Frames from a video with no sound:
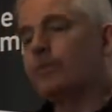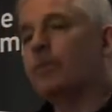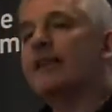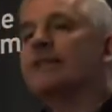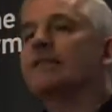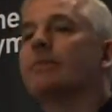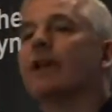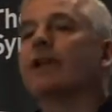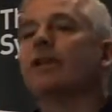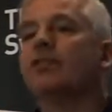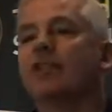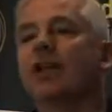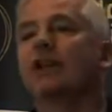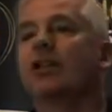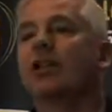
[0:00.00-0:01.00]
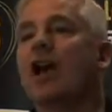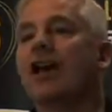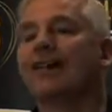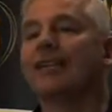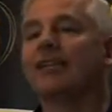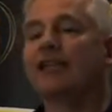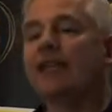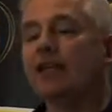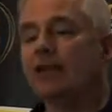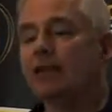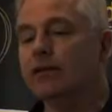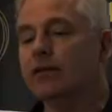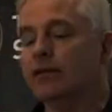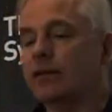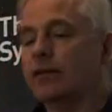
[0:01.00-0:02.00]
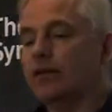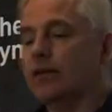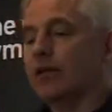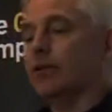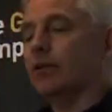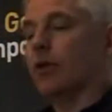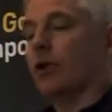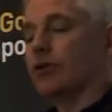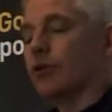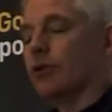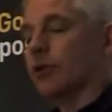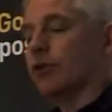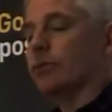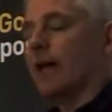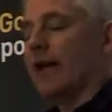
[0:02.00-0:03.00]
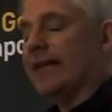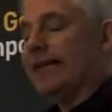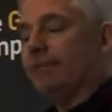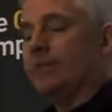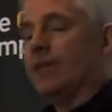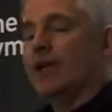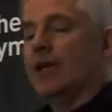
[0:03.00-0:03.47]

Base money is the underlying thing that constitutes money.